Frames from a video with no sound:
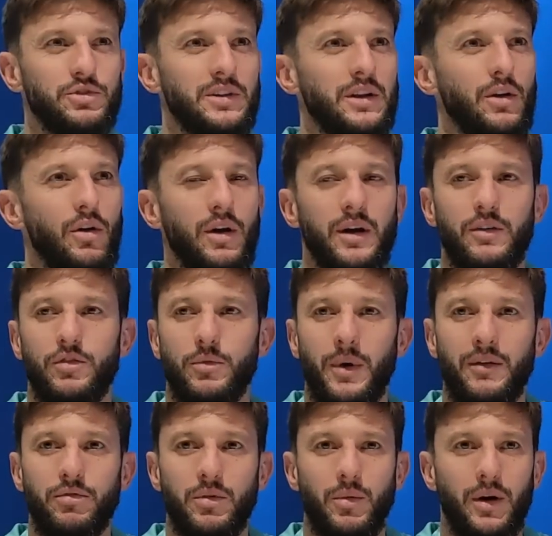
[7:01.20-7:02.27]
he got here from
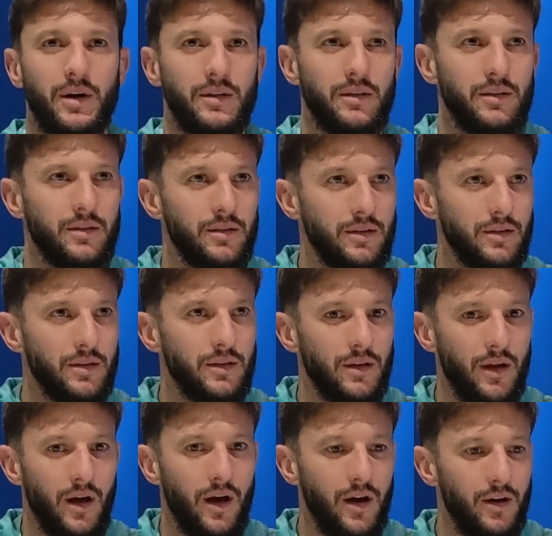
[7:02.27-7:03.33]
everyone
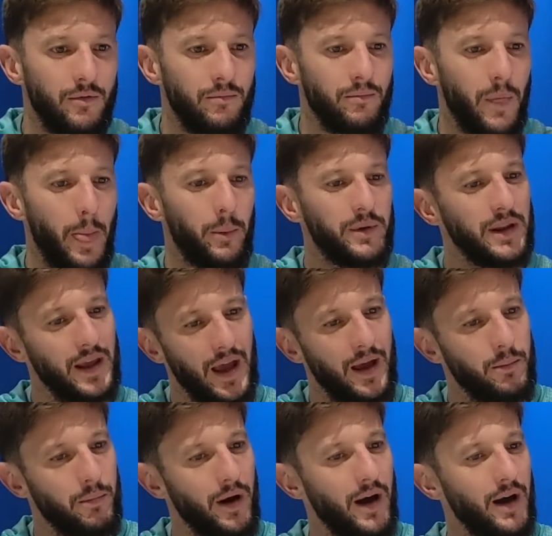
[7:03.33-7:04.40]
when he
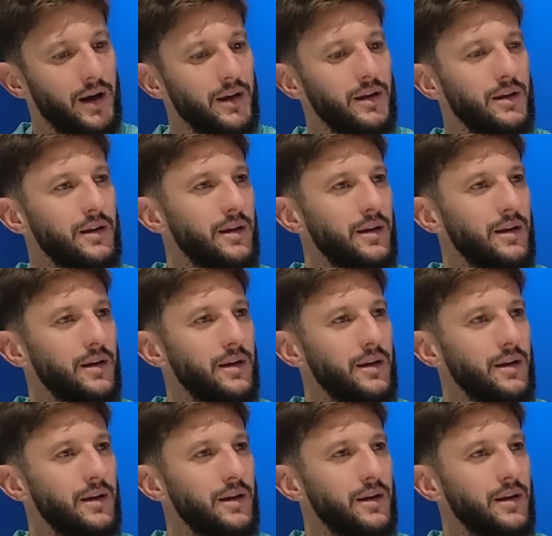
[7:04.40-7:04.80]
came back